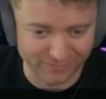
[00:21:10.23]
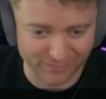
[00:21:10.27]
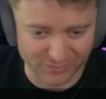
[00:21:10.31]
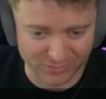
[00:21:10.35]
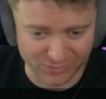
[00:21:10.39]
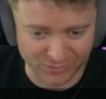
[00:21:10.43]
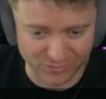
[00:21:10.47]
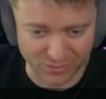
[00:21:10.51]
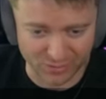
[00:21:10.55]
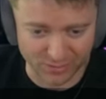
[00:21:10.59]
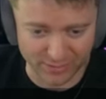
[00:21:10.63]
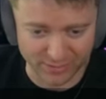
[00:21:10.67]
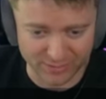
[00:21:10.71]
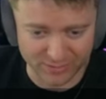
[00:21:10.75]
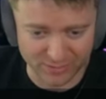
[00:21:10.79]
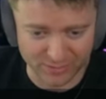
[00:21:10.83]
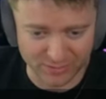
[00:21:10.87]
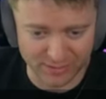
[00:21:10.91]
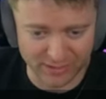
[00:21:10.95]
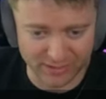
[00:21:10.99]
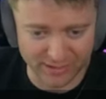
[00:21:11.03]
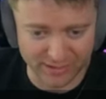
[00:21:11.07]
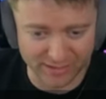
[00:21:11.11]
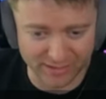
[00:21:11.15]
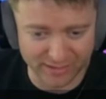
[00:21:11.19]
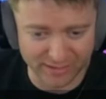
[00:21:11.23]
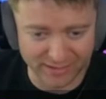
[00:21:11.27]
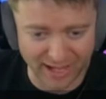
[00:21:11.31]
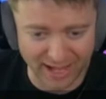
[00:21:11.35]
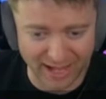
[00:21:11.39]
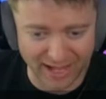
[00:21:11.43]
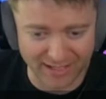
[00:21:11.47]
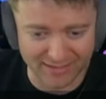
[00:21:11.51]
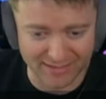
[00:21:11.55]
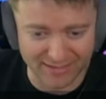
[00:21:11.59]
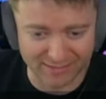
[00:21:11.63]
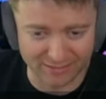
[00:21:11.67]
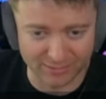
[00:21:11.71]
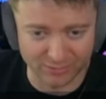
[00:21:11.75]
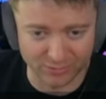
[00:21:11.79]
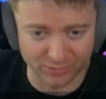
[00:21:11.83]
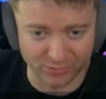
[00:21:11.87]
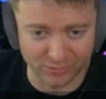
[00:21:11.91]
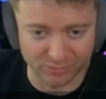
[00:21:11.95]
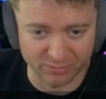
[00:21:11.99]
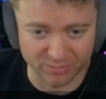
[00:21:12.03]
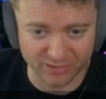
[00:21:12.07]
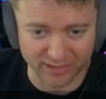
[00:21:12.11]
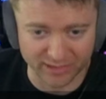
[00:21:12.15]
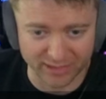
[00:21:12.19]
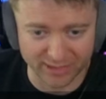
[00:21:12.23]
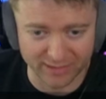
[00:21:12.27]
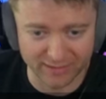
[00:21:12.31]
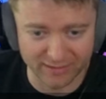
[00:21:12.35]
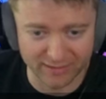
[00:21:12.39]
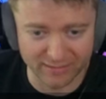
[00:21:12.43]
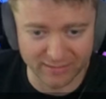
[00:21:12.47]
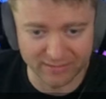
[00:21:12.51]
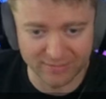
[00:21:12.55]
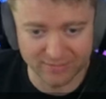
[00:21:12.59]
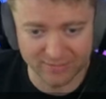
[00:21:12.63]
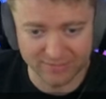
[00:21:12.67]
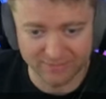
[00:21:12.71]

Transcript: There's no way. So it, it has to be rook b8.